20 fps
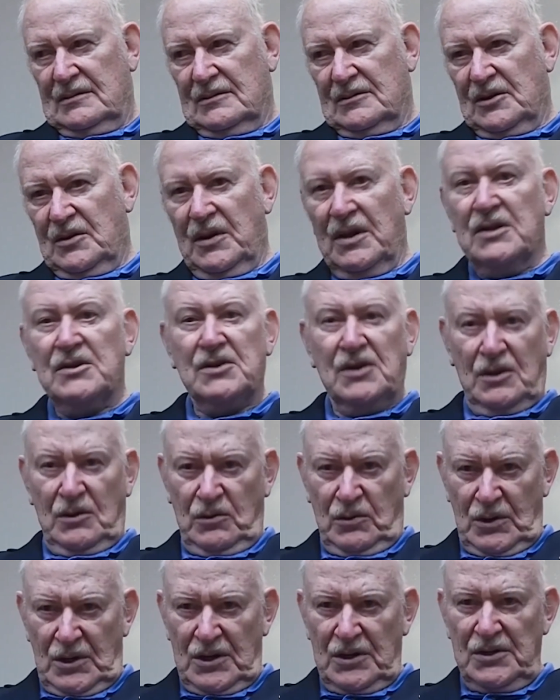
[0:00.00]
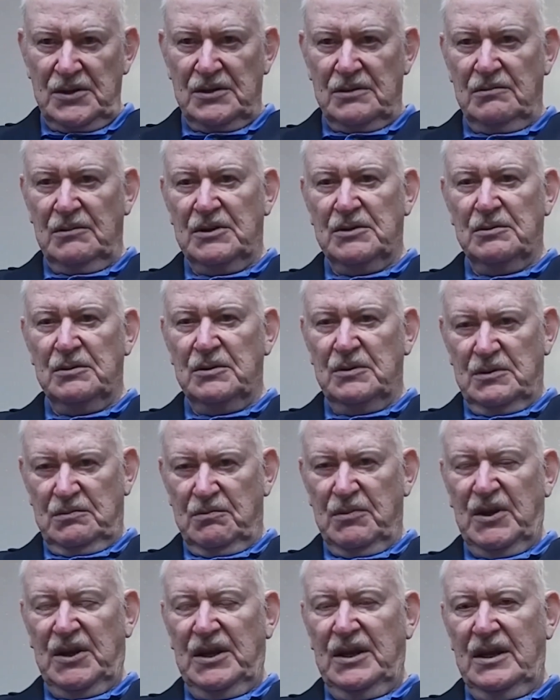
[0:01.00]
transit quarters, which was
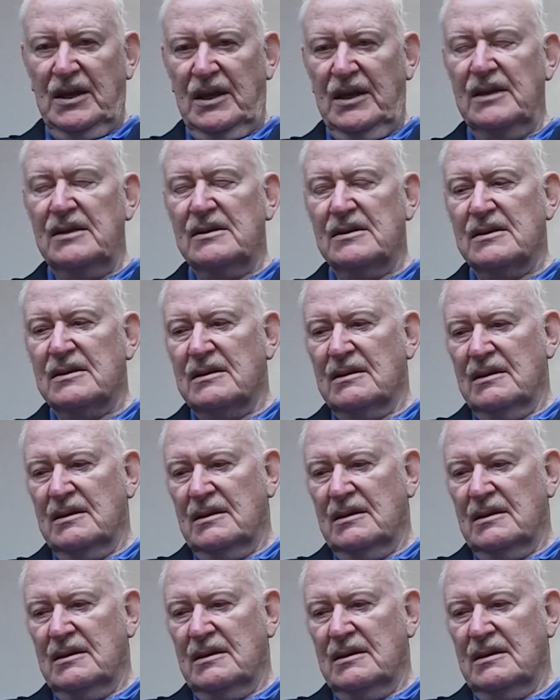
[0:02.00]
pretty nice.